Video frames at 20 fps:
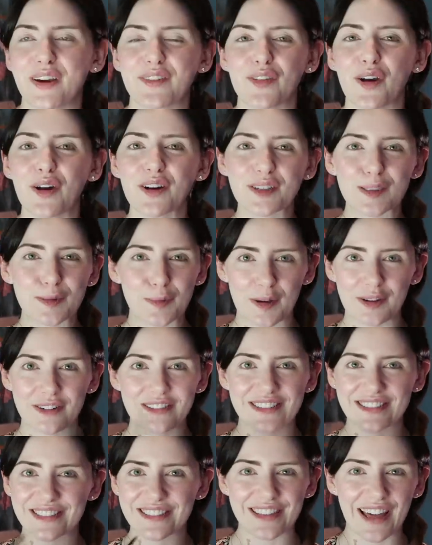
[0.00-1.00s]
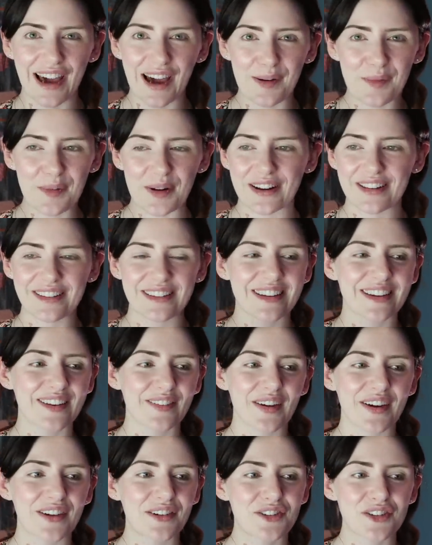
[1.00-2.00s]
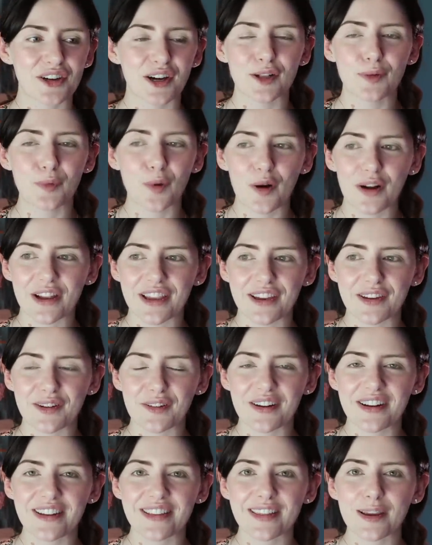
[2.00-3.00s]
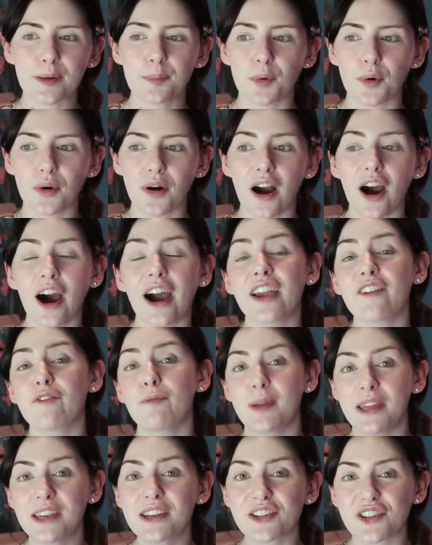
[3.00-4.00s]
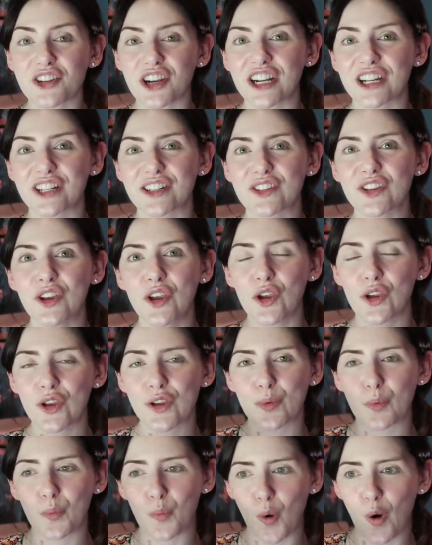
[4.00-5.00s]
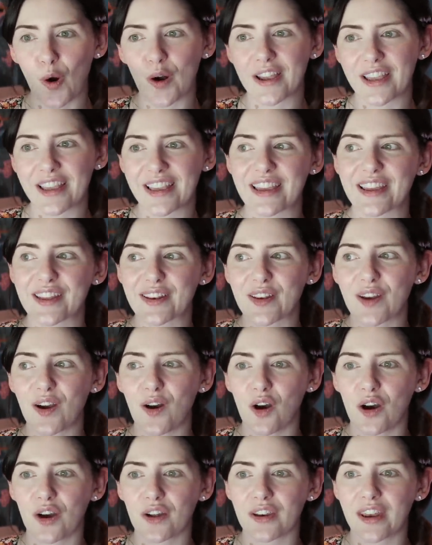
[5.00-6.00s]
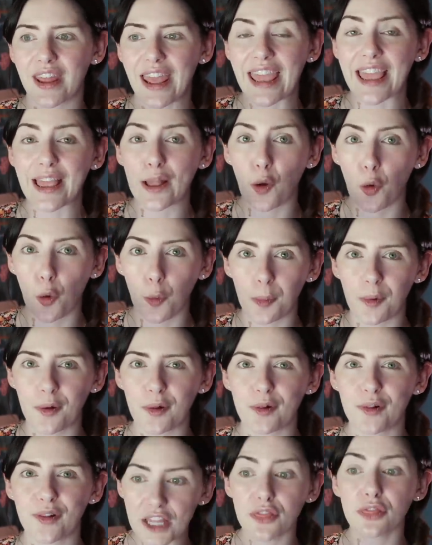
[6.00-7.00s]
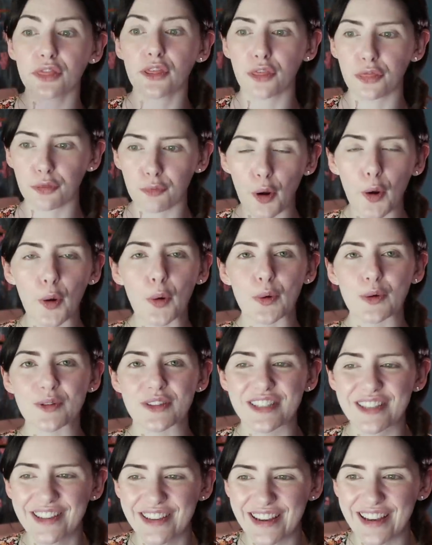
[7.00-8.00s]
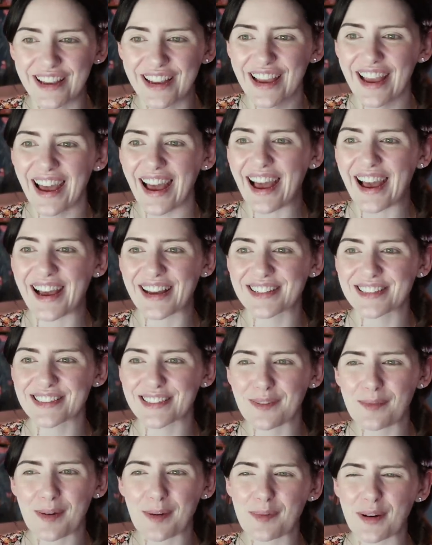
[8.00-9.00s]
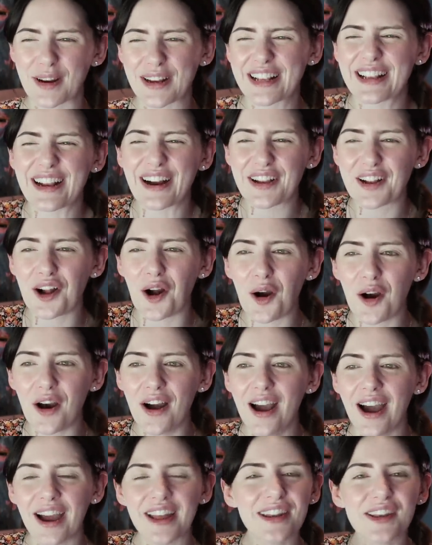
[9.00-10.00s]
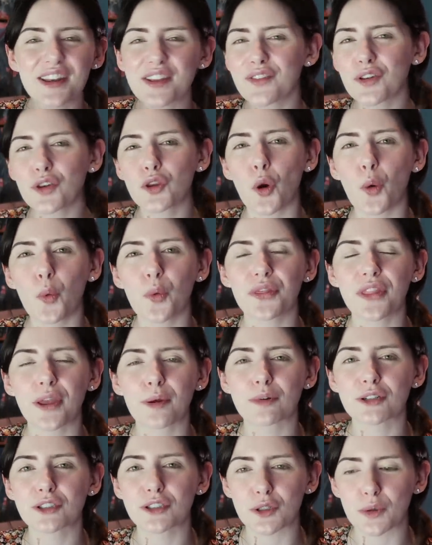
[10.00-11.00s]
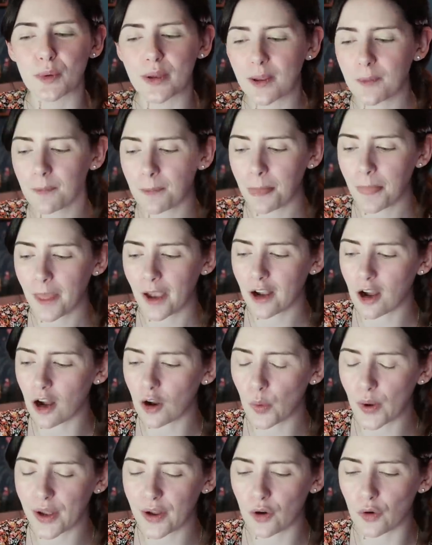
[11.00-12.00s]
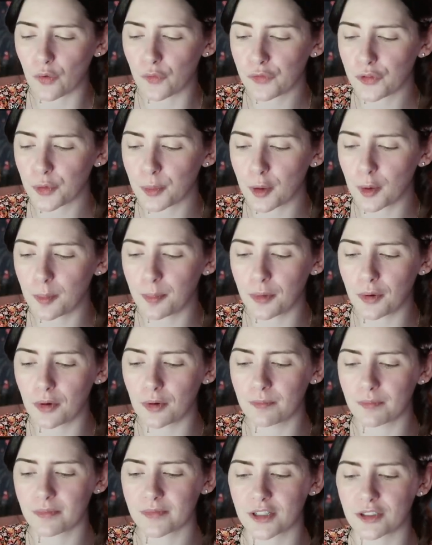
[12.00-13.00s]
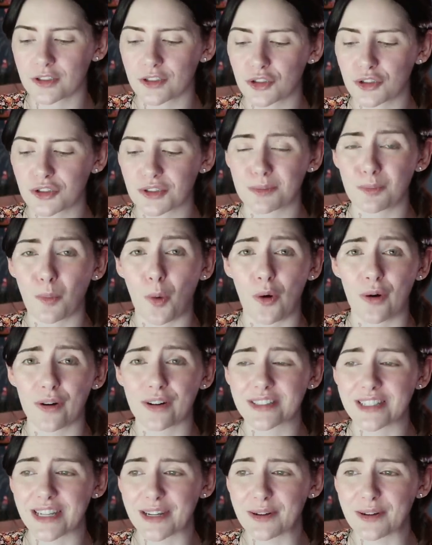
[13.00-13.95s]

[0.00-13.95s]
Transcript: yeah, I've not experienced that where like I've had a child walk in or anything, but I've been a child walking in on a couple in the throes. And I remember I didn't even know what they were doing. I got quite uncomfortable, but just walked